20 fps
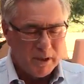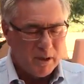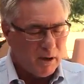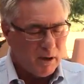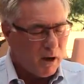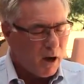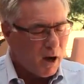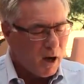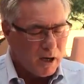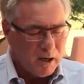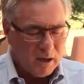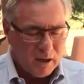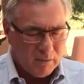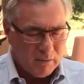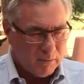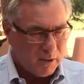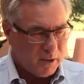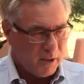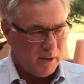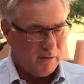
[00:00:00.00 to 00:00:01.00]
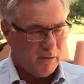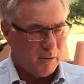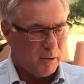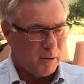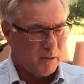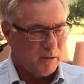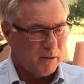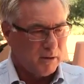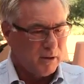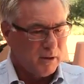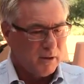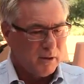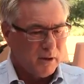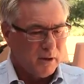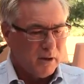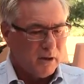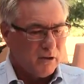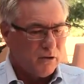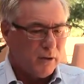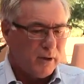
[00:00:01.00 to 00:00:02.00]
be unbelievable.
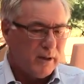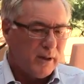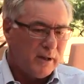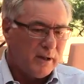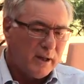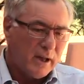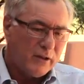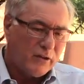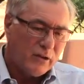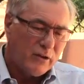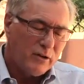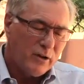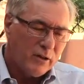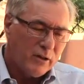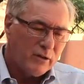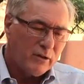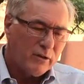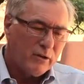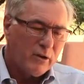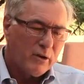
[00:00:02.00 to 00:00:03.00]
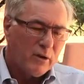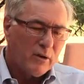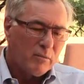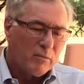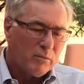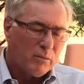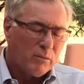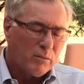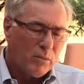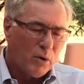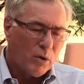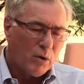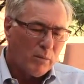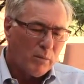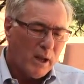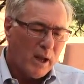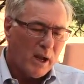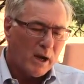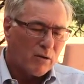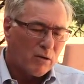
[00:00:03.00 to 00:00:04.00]
So I think that's another more
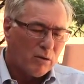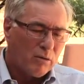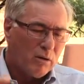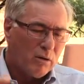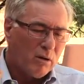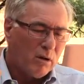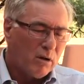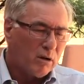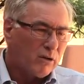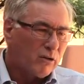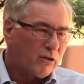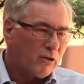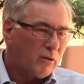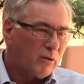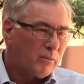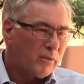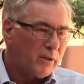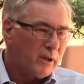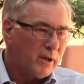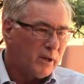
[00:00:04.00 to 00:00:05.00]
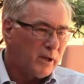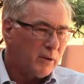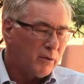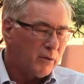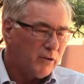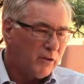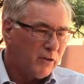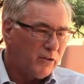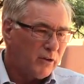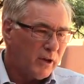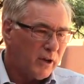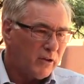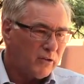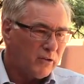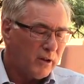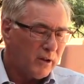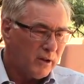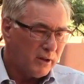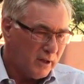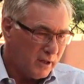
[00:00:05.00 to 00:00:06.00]
macro long-term thing that would suggest
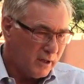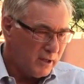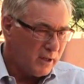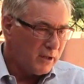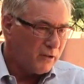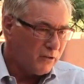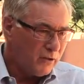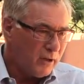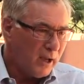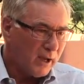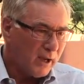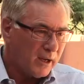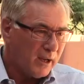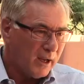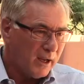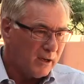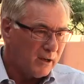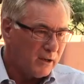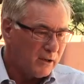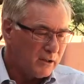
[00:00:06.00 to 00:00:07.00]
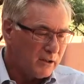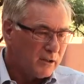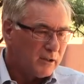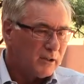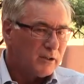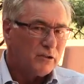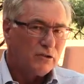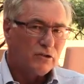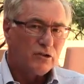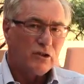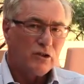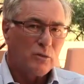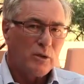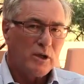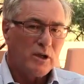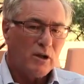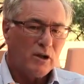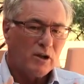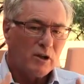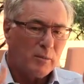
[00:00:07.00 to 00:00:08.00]
that in this decade, should we
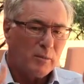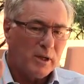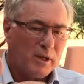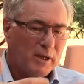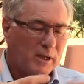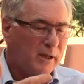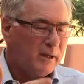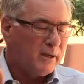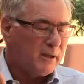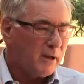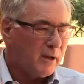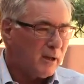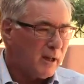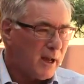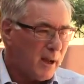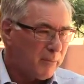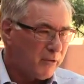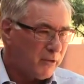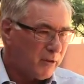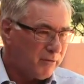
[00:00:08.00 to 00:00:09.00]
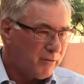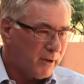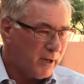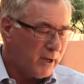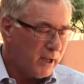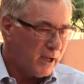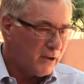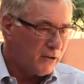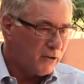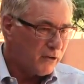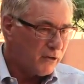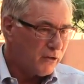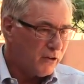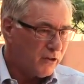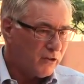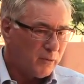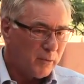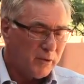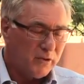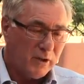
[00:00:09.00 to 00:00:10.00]
ultimately collapse the financial
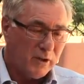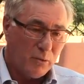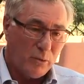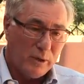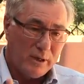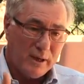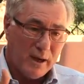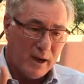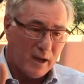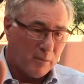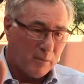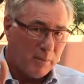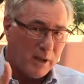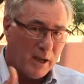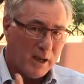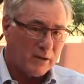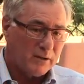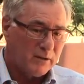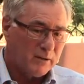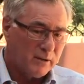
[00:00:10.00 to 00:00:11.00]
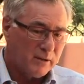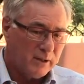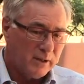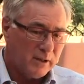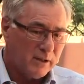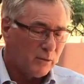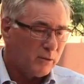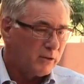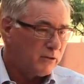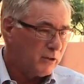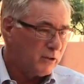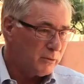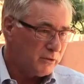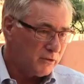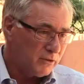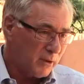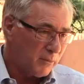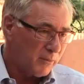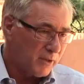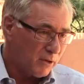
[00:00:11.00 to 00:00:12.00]
system and say we got to back the currency with
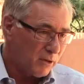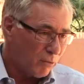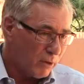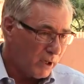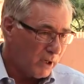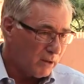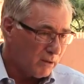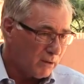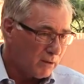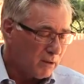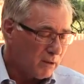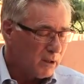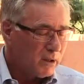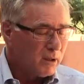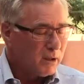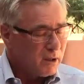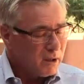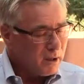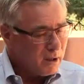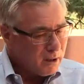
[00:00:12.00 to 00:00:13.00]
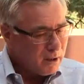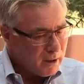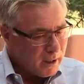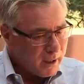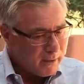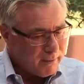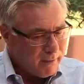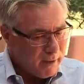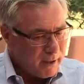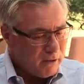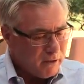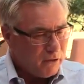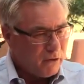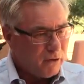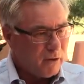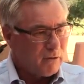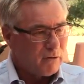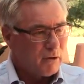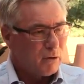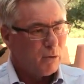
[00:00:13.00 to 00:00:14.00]
something real, that then
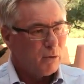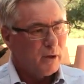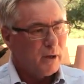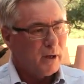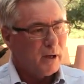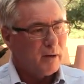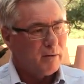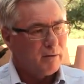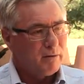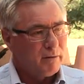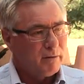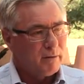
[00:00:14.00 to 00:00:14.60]
silver would have.